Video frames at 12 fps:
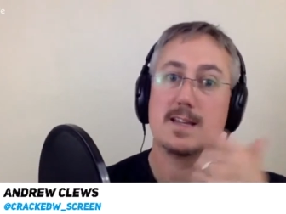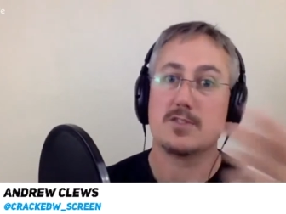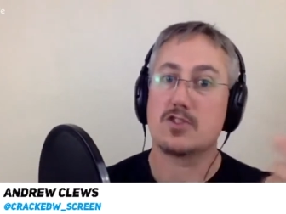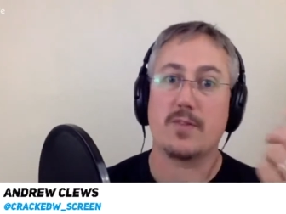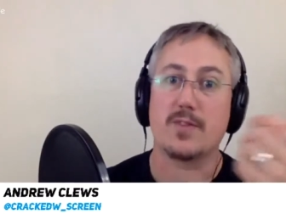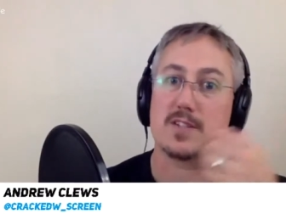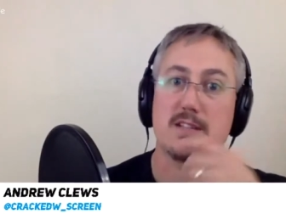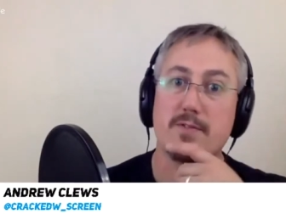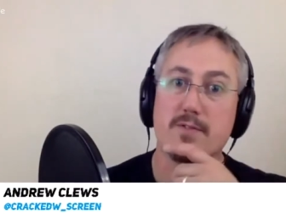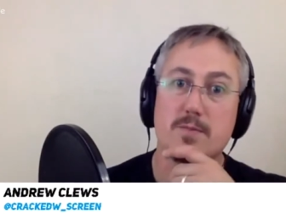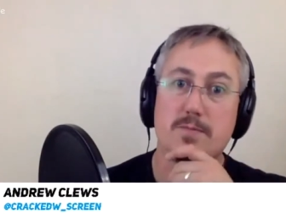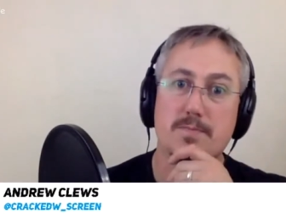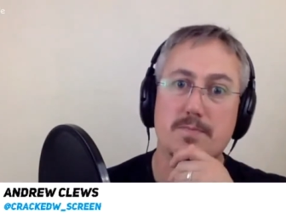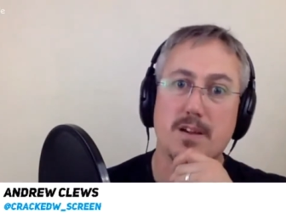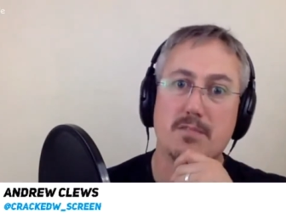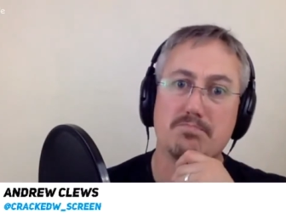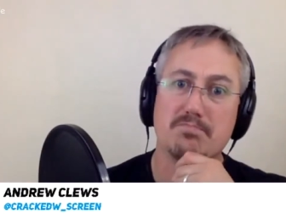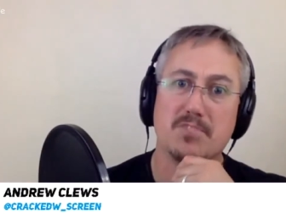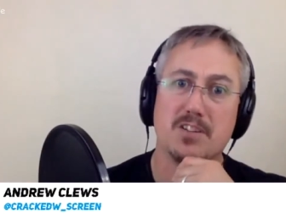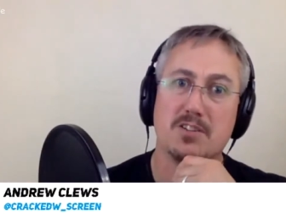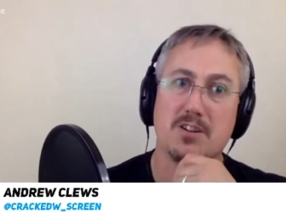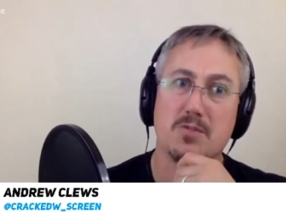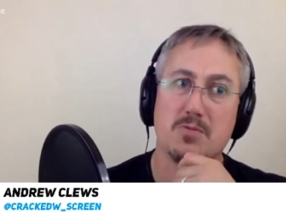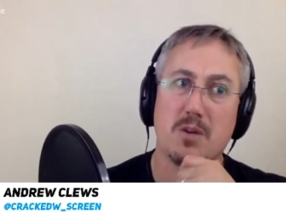Traffic's never,
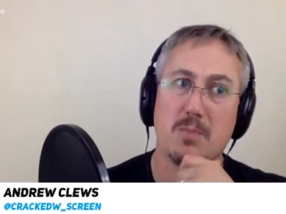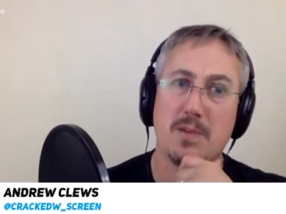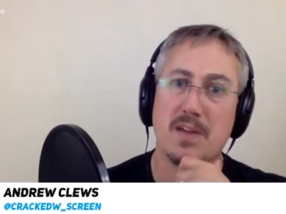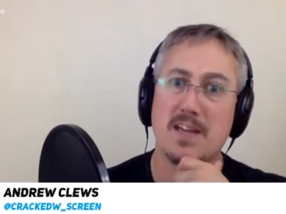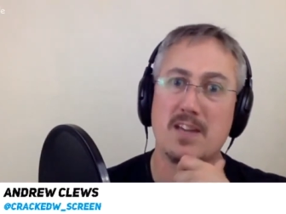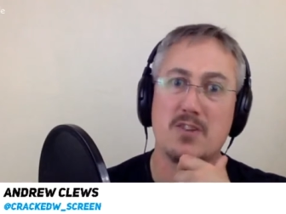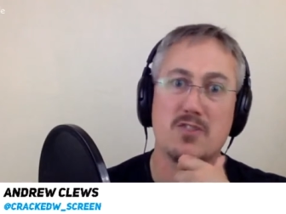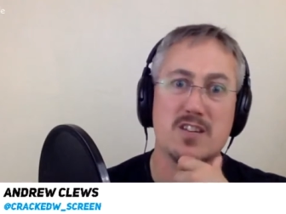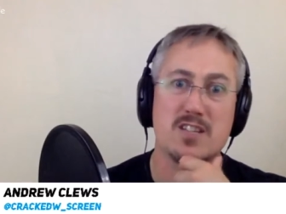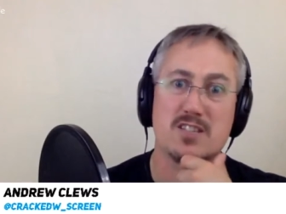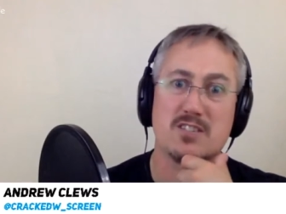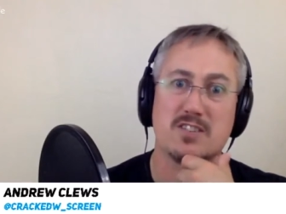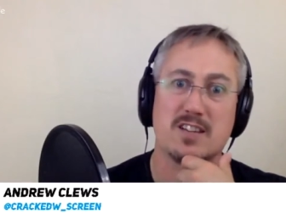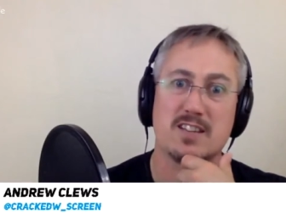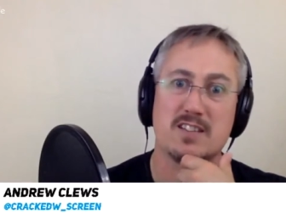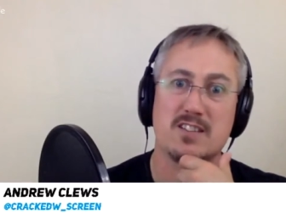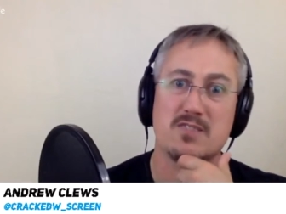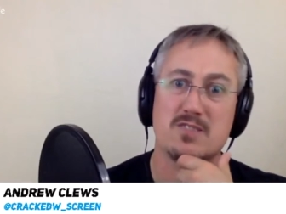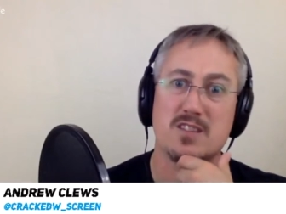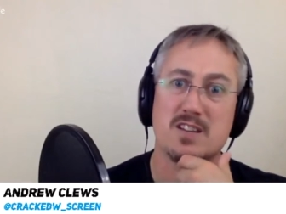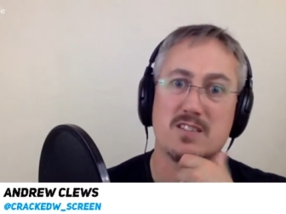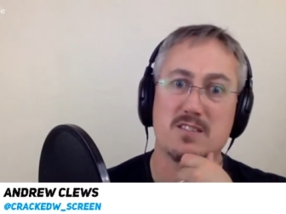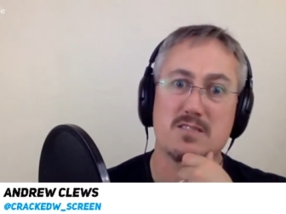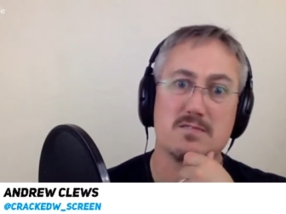a bit increased on those
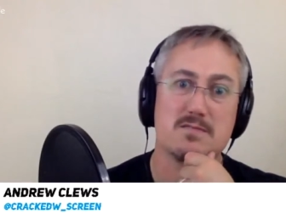days.